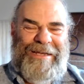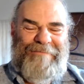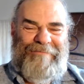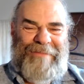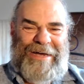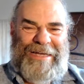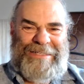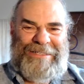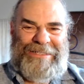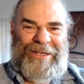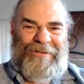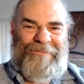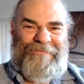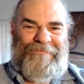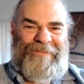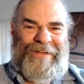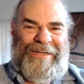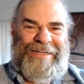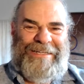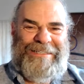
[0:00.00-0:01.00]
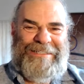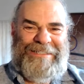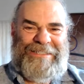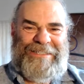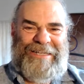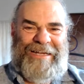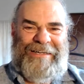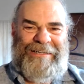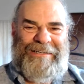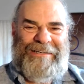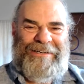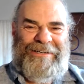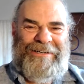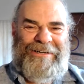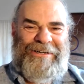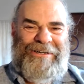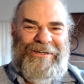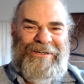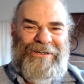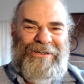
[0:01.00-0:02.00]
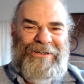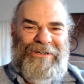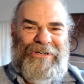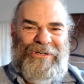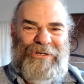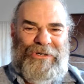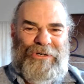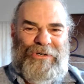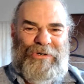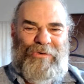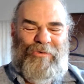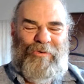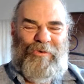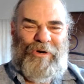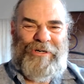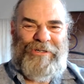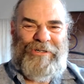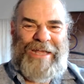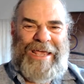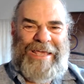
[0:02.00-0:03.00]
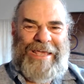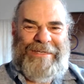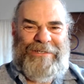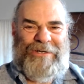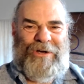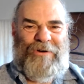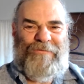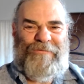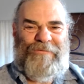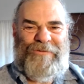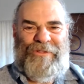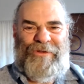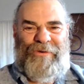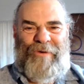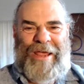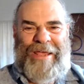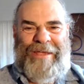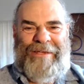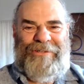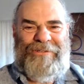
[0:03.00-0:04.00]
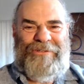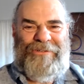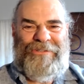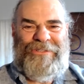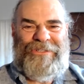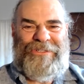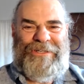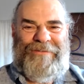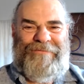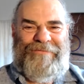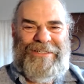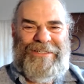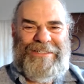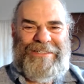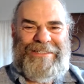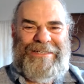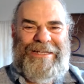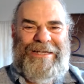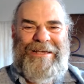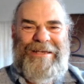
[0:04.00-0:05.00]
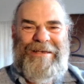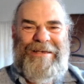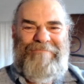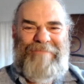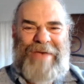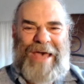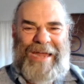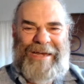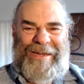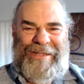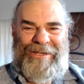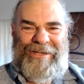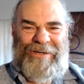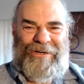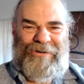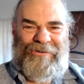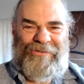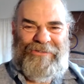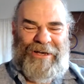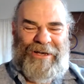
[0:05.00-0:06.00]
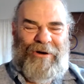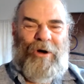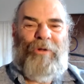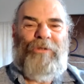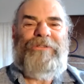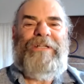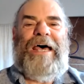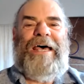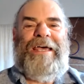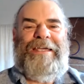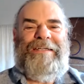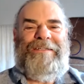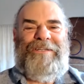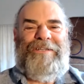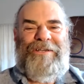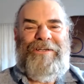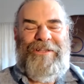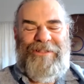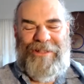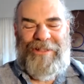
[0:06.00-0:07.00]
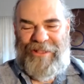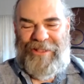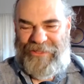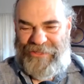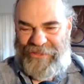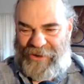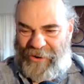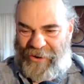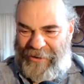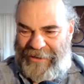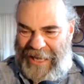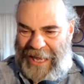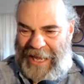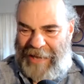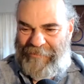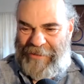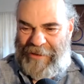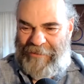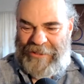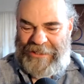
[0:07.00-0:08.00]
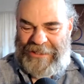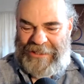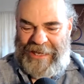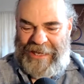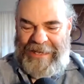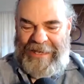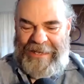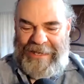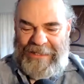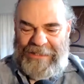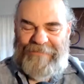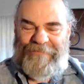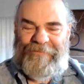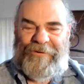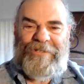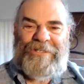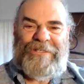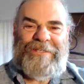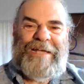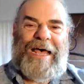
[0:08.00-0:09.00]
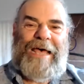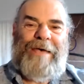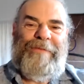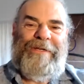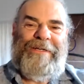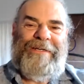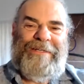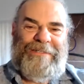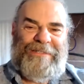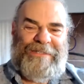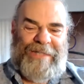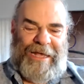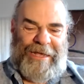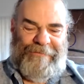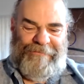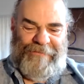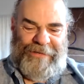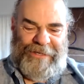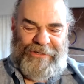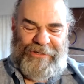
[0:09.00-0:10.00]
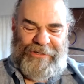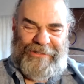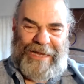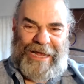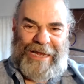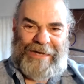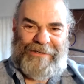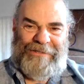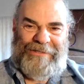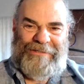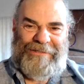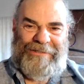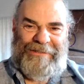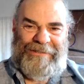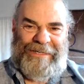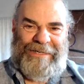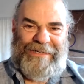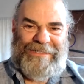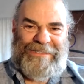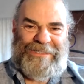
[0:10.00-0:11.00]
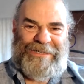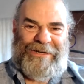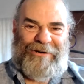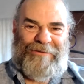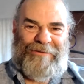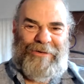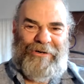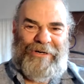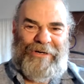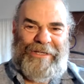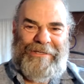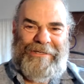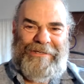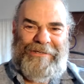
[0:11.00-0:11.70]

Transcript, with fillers: myself and his son who weren't hanging over the rails of this patio the whole night throwing up. It was his first time in his life he could not lead a ceremony.